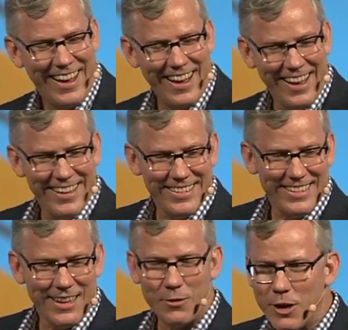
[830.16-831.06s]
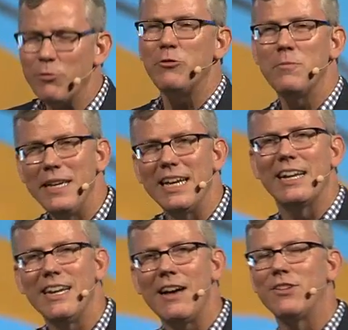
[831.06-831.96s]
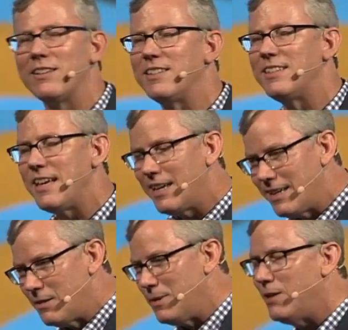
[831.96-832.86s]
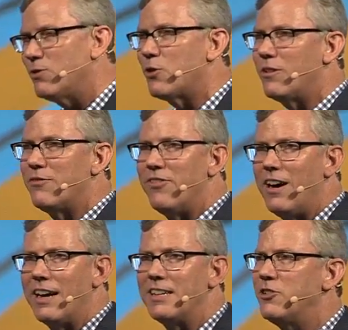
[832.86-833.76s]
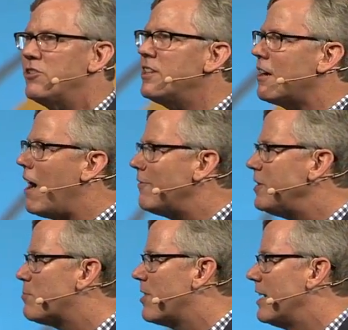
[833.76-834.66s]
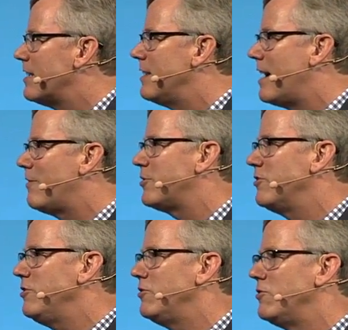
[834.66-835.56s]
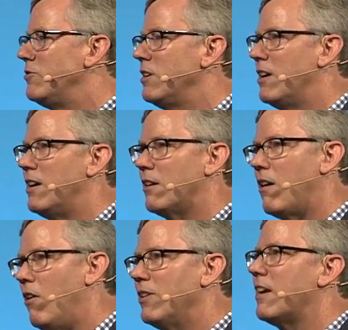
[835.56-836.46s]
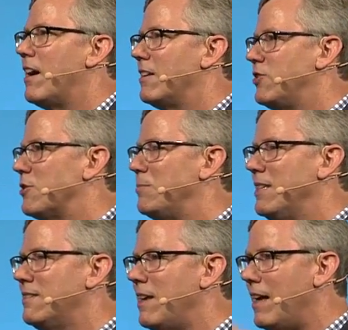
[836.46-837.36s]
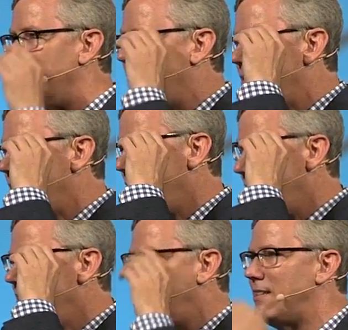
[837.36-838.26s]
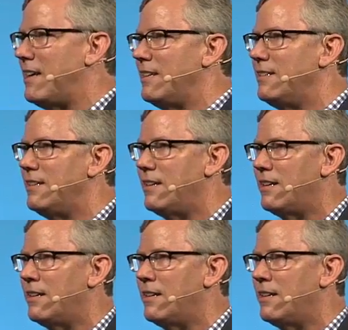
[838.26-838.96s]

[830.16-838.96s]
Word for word: We go through the meeting, I didn't have a lot to say, and the meeting was going fine. And during the coffee break in the afternoon, Colin kind of took me aside. And he said, you